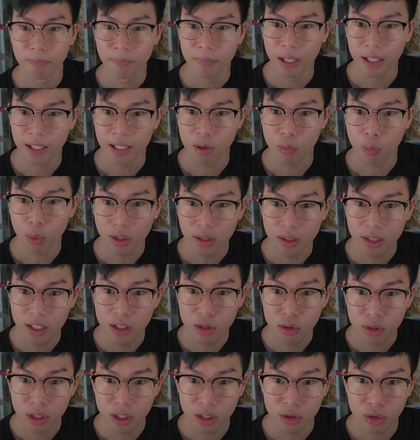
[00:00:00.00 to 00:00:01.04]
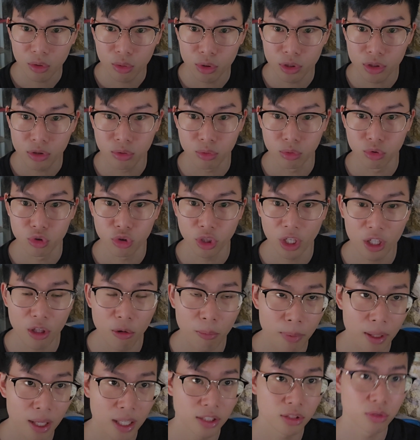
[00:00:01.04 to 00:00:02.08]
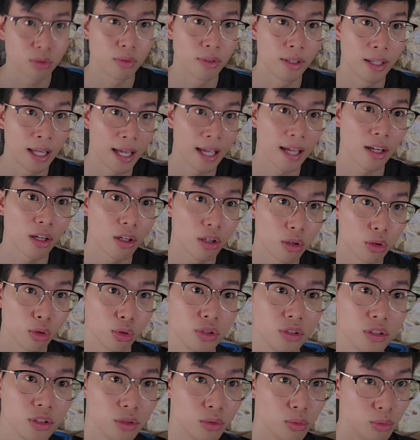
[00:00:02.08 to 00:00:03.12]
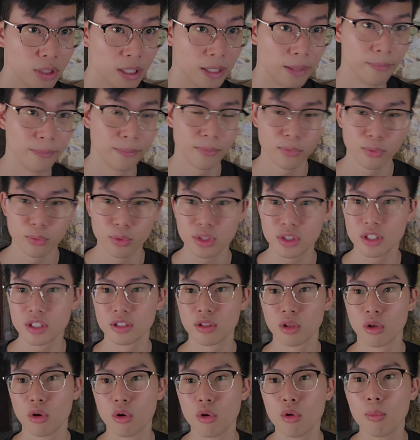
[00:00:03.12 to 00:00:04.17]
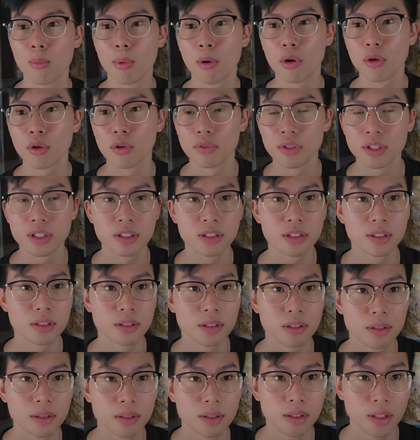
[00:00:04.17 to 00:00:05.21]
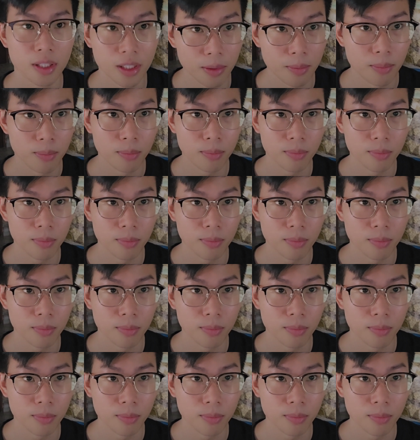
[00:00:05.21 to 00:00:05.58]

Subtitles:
And that one thing you can do is to try your best to get closer to them, which is the whole point of this tip.